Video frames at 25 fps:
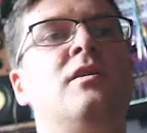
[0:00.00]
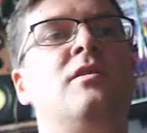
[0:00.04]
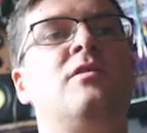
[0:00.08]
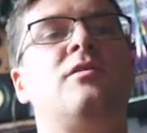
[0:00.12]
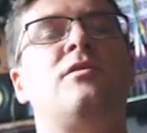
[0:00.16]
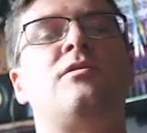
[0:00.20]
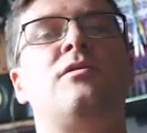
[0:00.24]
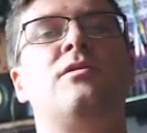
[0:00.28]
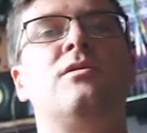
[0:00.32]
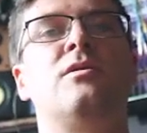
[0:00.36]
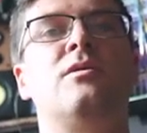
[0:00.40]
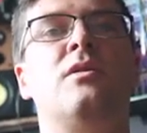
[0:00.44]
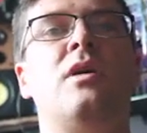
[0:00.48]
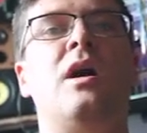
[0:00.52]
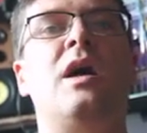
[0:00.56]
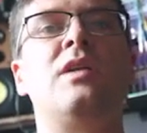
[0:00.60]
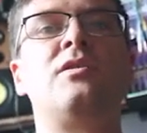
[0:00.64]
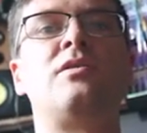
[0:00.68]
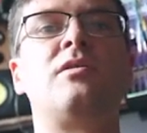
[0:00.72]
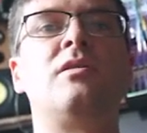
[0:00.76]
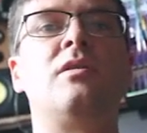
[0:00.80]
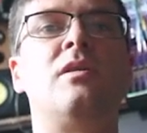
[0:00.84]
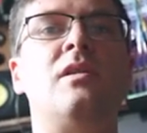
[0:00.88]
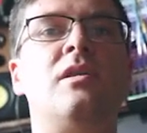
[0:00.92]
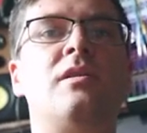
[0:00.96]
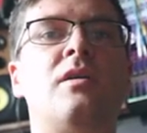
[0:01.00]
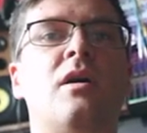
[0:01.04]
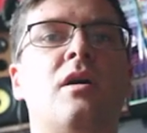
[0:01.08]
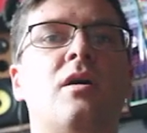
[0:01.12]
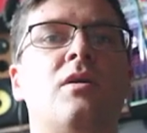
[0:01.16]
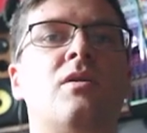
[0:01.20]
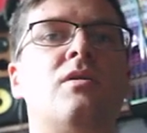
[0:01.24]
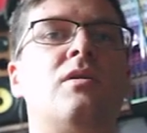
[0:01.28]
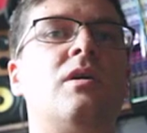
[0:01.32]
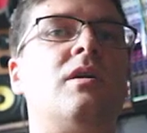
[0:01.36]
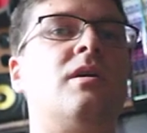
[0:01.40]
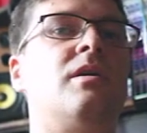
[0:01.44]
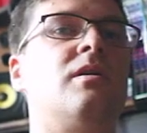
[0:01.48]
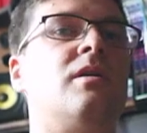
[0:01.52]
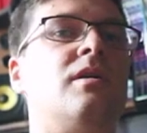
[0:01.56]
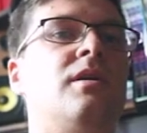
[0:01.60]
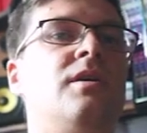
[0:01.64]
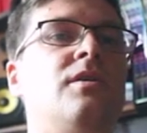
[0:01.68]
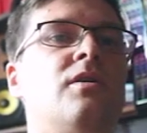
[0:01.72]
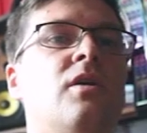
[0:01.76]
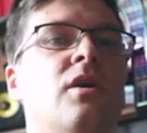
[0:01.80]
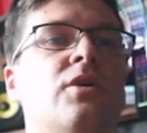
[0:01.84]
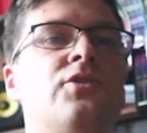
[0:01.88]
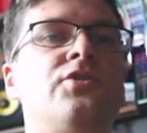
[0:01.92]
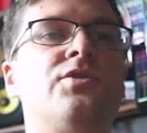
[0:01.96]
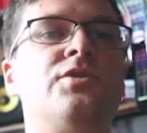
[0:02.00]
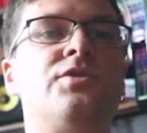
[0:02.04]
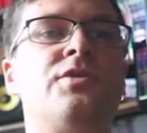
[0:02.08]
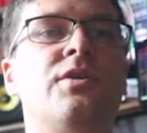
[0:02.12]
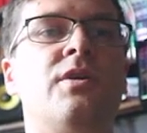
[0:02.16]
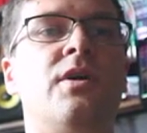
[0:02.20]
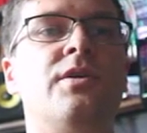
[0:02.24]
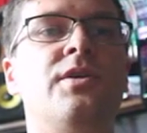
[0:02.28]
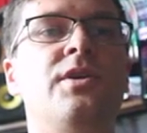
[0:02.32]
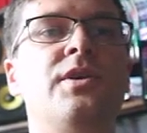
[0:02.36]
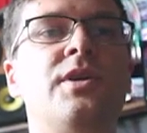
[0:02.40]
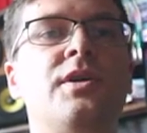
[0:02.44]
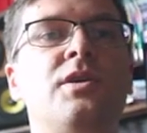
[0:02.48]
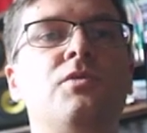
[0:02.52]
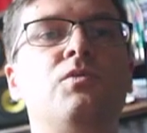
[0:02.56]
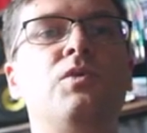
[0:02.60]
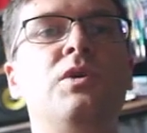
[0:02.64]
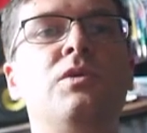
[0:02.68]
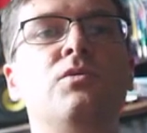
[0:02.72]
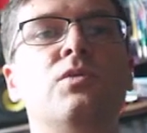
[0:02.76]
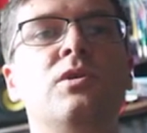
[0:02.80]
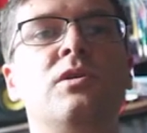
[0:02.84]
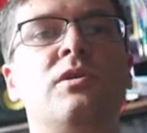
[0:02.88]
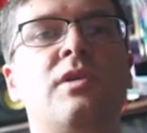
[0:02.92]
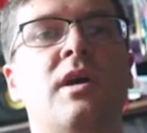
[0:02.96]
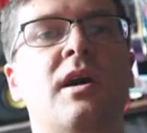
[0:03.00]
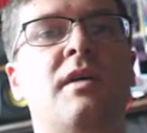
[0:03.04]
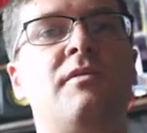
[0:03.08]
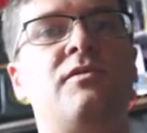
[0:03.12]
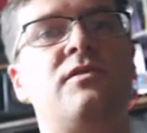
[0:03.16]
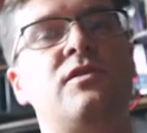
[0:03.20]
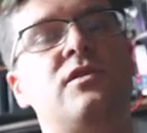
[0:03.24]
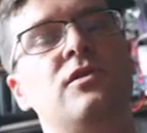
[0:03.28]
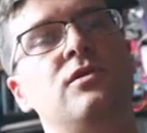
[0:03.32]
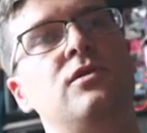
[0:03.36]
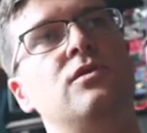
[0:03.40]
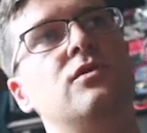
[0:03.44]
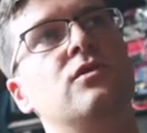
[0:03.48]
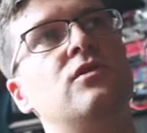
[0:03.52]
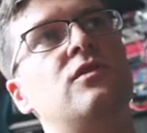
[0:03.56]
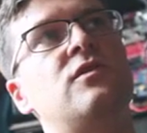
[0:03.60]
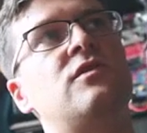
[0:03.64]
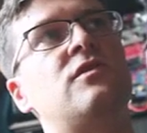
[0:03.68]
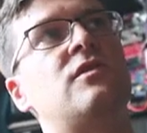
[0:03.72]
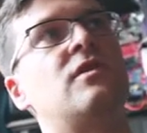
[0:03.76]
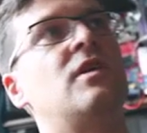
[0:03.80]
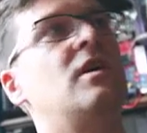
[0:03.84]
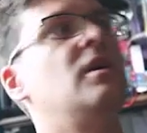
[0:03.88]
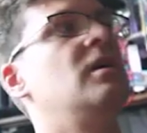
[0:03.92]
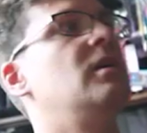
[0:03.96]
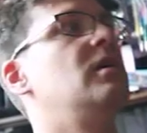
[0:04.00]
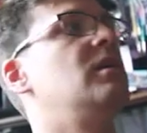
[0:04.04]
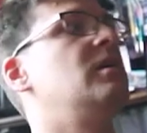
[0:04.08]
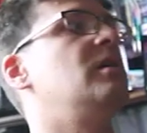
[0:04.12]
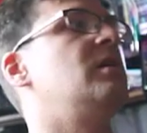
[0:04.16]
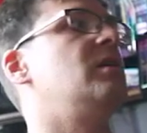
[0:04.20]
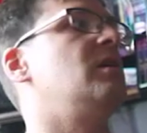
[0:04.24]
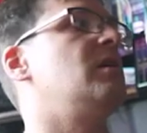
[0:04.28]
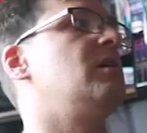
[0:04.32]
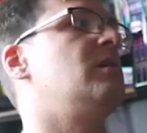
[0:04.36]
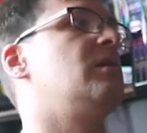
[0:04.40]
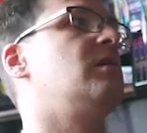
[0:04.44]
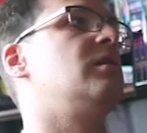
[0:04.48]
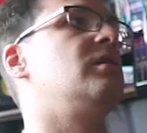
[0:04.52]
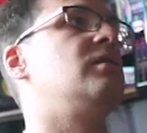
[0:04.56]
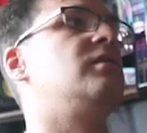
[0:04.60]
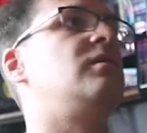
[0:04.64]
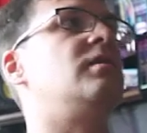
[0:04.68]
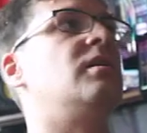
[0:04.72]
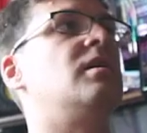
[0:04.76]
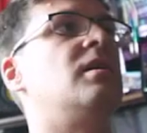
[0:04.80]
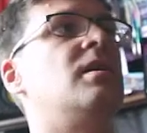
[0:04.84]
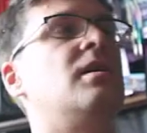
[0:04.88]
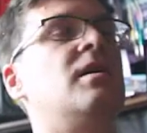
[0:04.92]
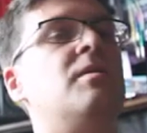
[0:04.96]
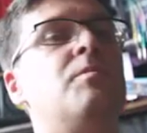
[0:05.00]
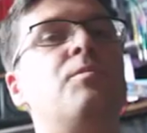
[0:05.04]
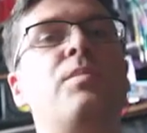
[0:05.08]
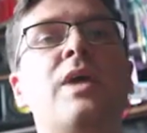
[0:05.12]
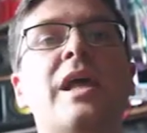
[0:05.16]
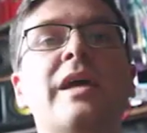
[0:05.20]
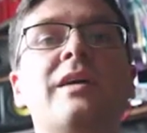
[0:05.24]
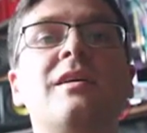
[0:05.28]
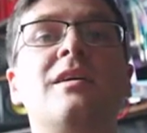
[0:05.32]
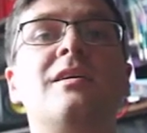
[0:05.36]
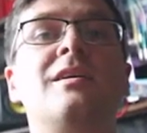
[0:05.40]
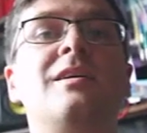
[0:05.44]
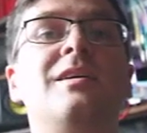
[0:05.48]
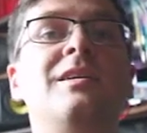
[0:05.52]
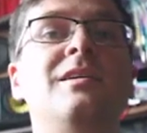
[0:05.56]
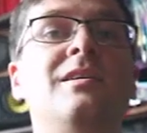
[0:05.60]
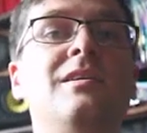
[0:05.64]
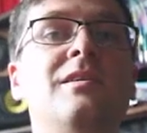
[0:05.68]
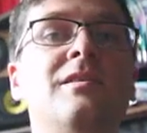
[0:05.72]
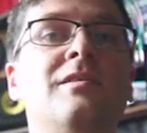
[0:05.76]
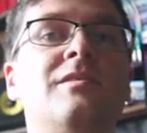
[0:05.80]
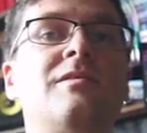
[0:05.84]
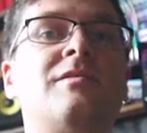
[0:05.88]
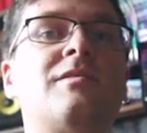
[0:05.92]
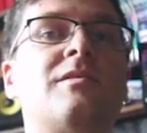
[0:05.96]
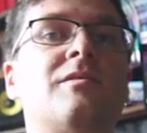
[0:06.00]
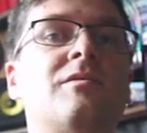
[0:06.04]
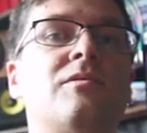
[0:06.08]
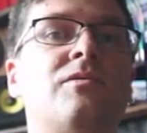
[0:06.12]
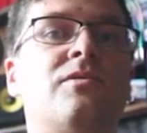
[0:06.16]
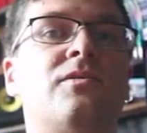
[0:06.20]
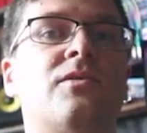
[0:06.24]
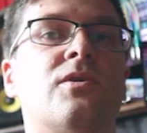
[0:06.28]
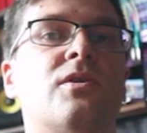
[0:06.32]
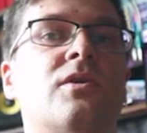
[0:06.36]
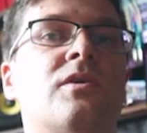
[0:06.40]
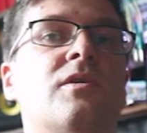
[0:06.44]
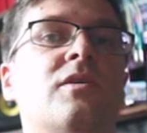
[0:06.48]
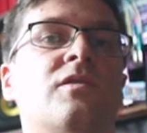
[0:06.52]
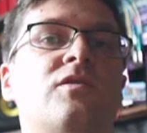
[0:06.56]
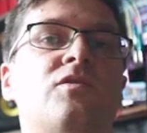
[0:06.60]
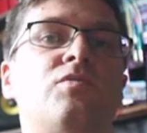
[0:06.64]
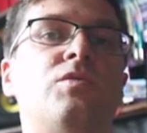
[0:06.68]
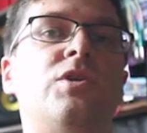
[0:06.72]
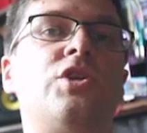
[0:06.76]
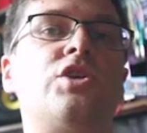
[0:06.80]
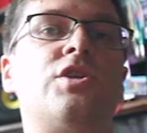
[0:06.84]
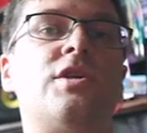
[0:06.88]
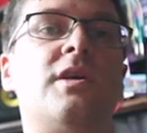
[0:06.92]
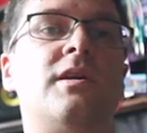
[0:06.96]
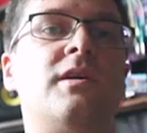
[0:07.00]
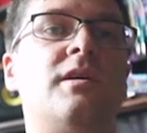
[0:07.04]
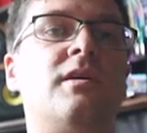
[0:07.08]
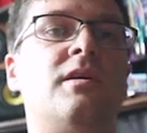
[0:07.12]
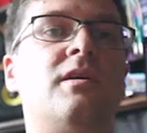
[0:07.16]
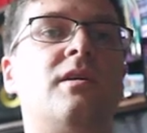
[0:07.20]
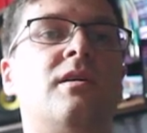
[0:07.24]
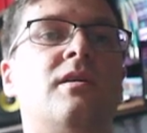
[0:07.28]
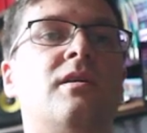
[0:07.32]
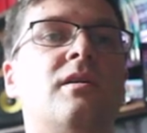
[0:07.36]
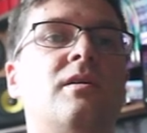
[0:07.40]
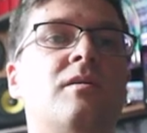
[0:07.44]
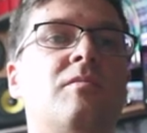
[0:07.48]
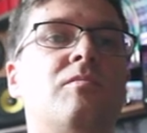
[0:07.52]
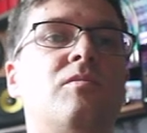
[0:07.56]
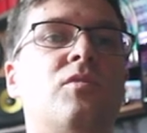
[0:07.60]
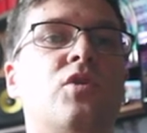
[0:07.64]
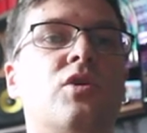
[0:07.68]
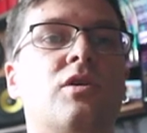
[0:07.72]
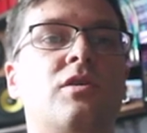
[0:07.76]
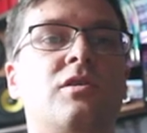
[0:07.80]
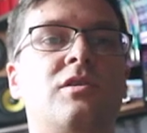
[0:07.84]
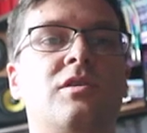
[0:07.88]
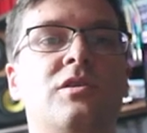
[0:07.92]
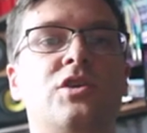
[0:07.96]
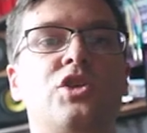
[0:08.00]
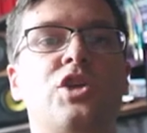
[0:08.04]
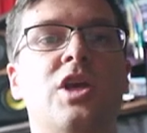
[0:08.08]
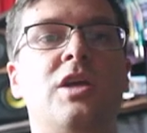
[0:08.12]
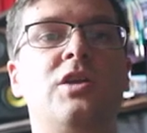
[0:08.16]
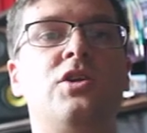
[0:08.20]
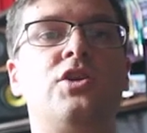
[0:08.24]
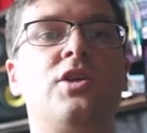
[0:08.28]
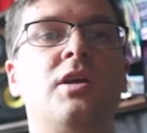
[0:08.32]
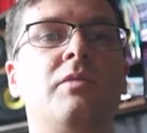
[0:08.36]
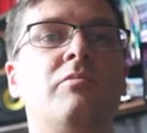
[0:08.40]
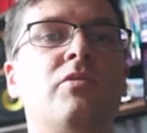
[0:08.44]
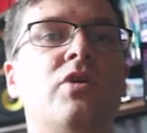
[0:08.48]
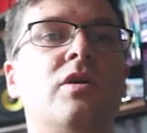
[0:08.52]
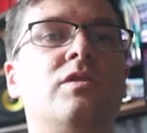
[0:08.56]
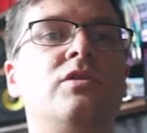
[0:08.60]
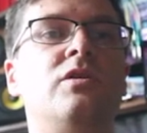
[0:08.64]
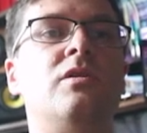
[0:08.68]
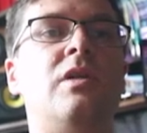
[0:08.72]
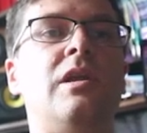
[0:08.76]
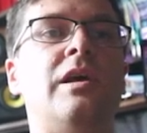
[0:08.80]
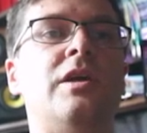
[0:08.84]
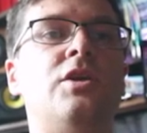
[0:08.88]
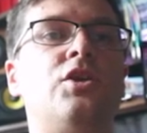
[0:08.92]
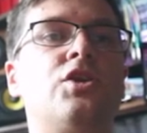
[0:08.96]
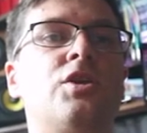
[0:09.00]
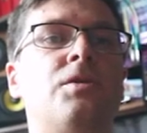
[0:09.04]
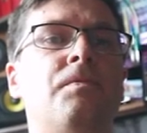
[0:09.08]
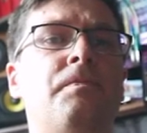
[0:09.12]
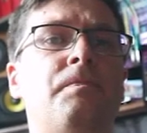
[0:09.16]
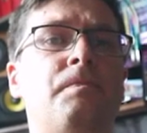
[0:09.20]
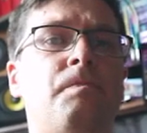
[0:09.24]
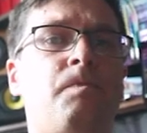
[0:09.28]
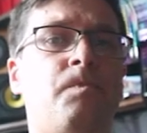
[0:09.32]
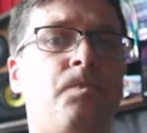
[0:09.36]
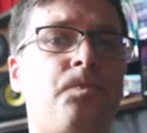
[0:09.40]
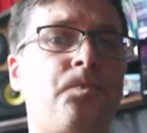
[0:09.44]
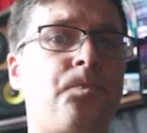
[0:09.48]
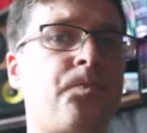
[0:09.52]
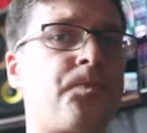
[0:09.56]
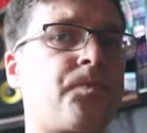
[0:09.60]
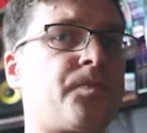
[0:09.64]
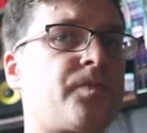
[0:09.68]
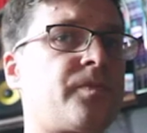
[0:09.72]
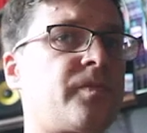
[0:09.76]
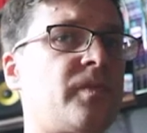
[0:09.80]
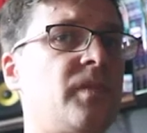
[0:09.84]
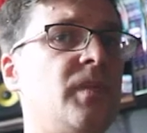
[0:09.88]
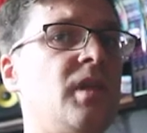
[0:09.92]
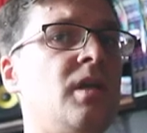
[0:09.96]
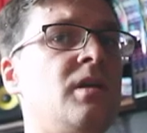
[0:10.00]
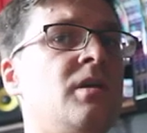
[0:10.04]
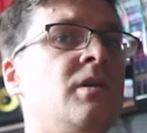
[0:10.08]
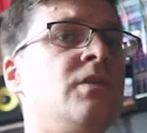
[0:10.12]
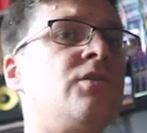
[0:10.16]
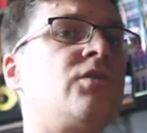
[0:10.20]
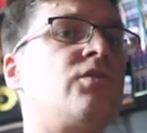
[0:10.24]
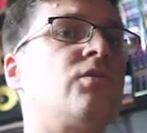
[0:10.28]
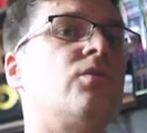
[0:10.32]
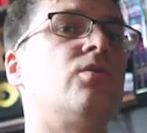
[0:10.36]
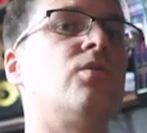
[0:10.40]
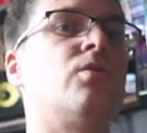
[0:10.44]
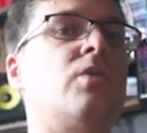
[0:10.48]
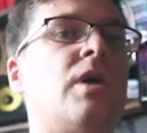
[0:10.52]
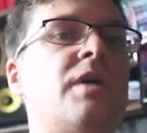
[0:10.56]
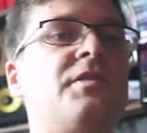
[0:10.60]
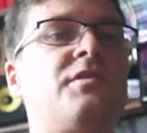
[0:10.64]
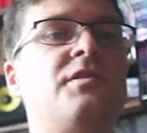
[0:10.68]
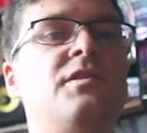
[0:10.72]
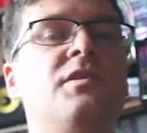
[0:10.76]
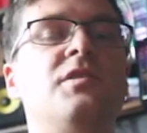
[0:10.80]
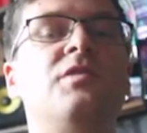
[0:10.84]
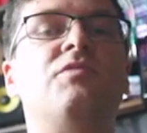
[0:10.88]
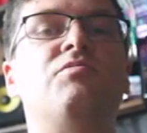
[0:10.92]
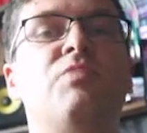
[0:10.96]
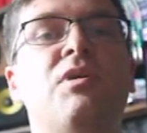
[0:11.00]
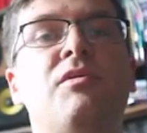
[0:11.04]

So until now uh, in Autotonic we would have to use uh, the black keys for switching um, or changing modulation. So as it is